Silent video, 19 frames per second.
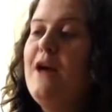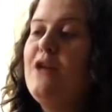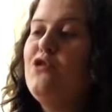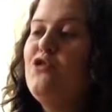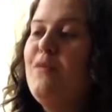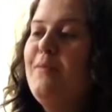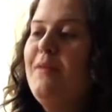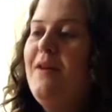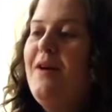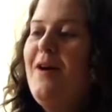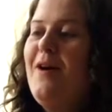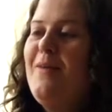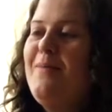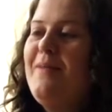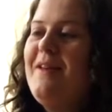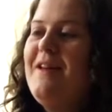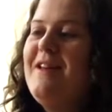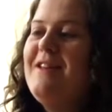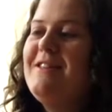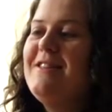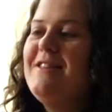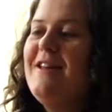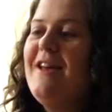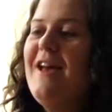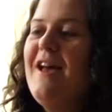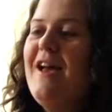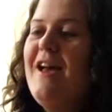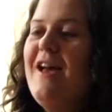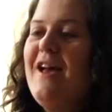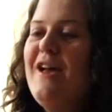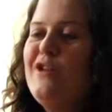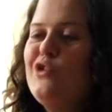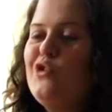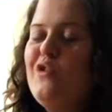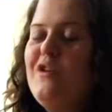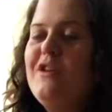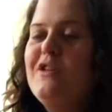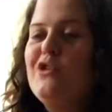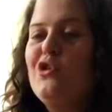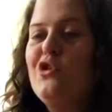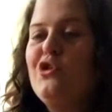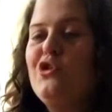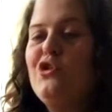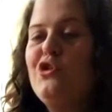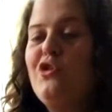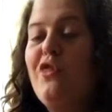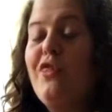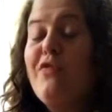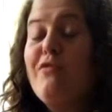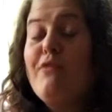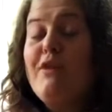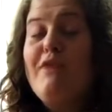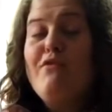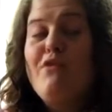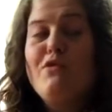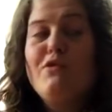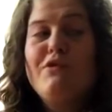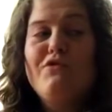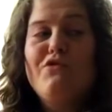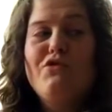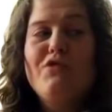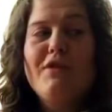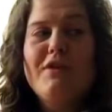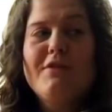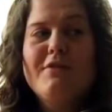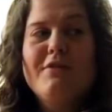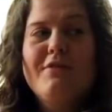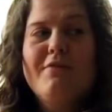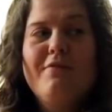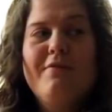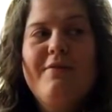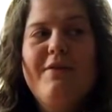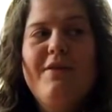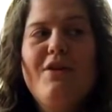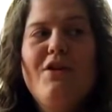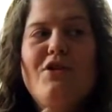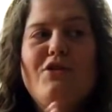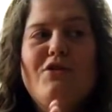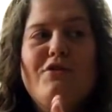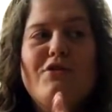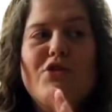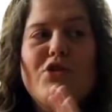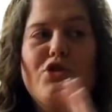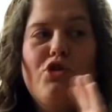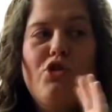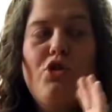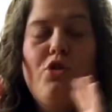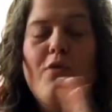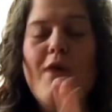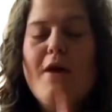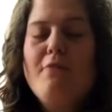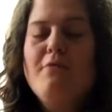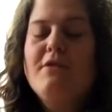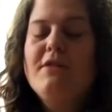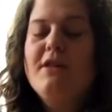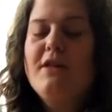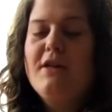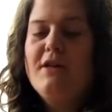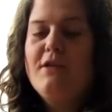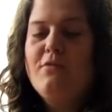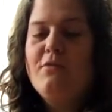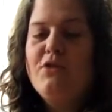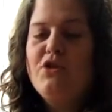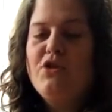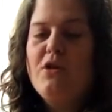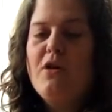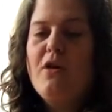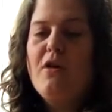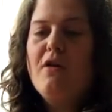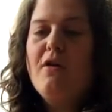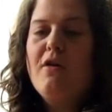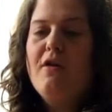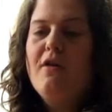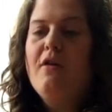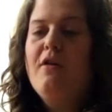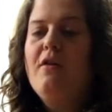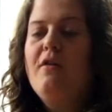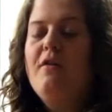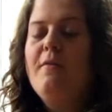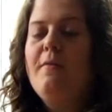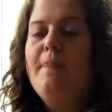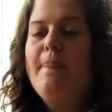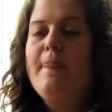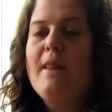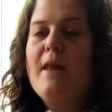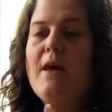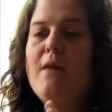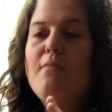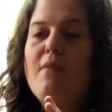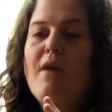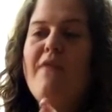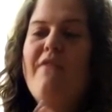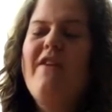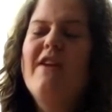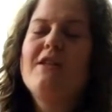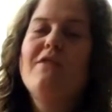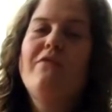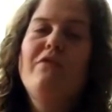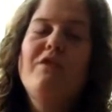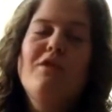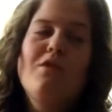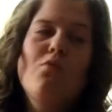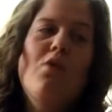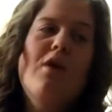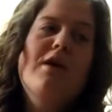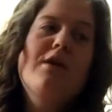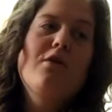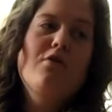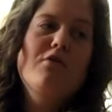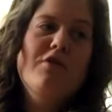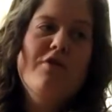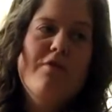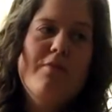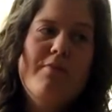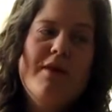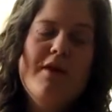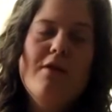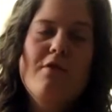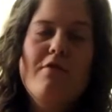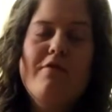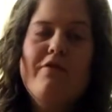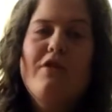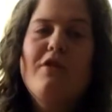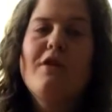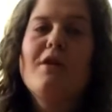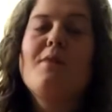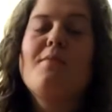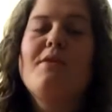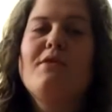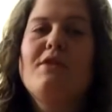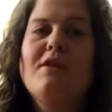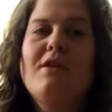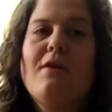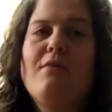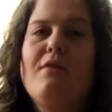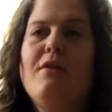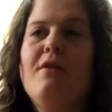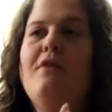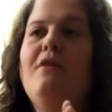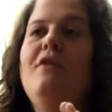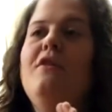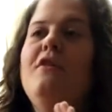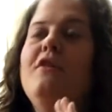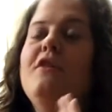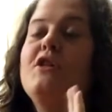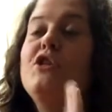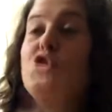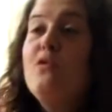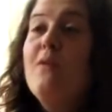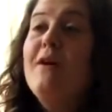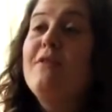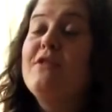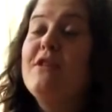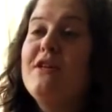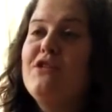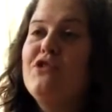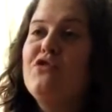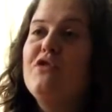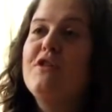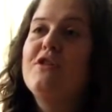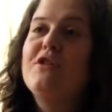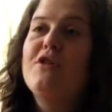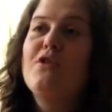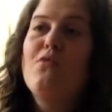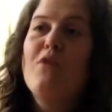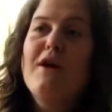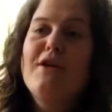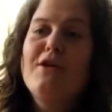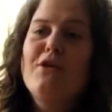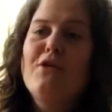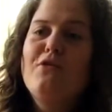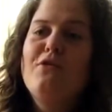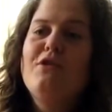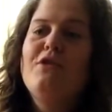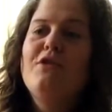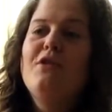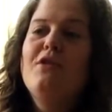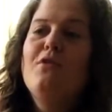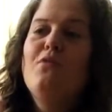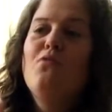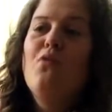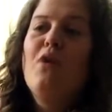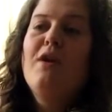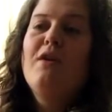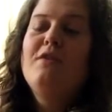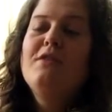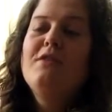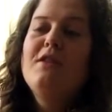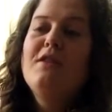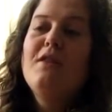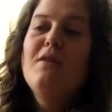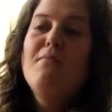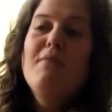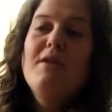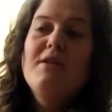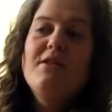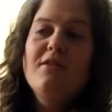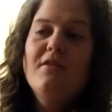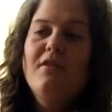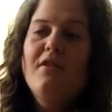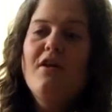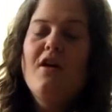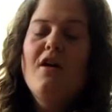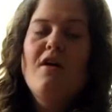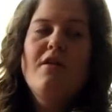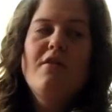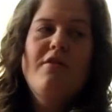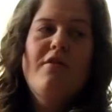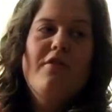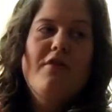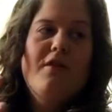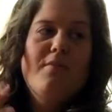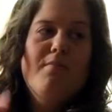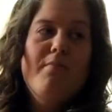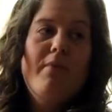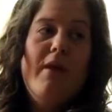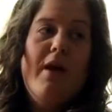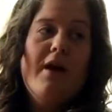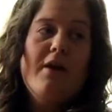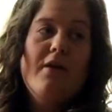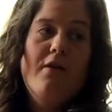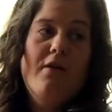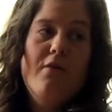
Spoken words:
A triple harp is... So it's got 3 rows of strings. So it's got 2 outside, which are effectively the white notes of the piano, if you think about it that way. The 2 outside strings are the white notes, the ones in the middle are the black